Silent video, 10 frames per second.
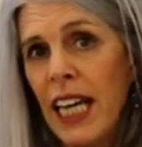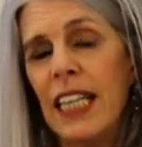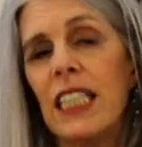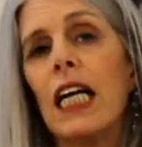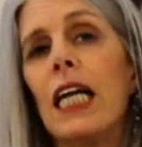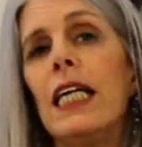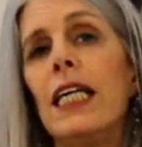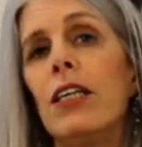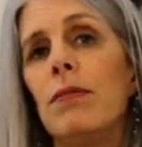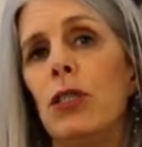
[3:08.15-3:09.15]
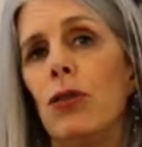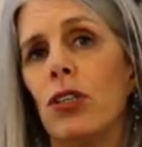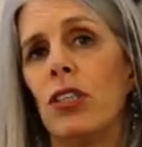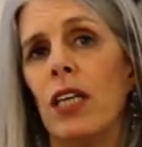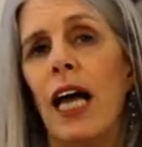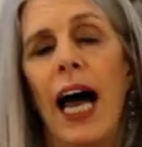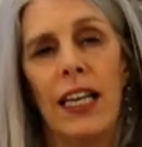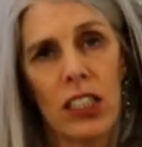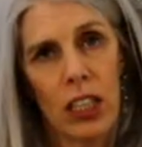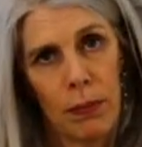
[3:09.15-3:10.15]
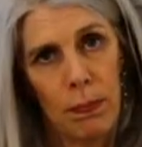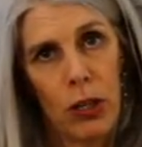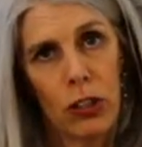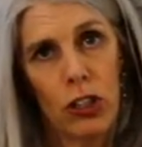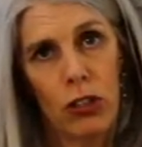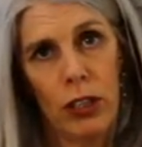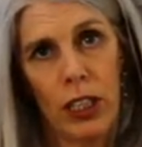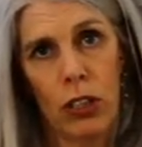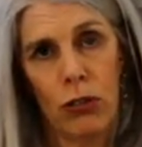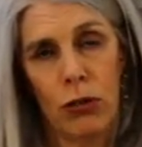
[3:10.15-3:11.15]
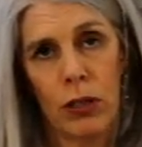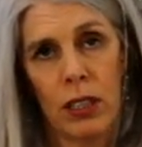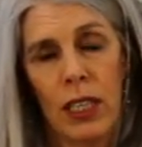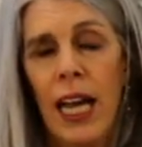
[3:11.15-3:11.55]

It's clear mucus and it's got blood streaking through it.